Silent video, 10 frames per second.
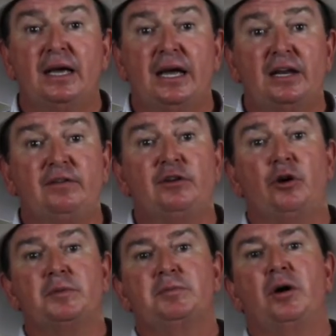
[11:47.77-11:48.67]
And if he
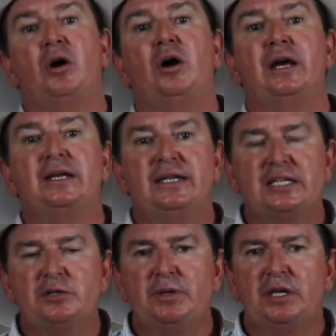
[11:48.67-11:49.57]
drops behind and
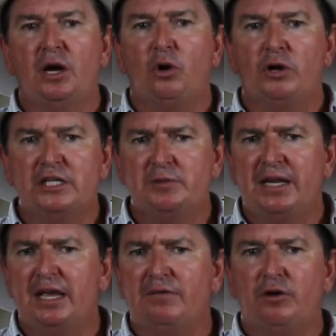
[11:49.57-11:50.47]
gets a bit cold, gets a bit
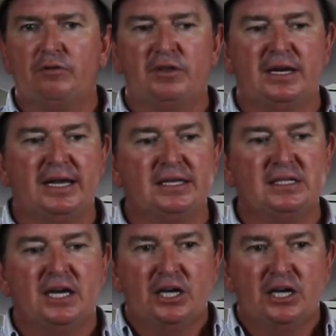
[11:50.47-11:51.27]
heavy off the legs,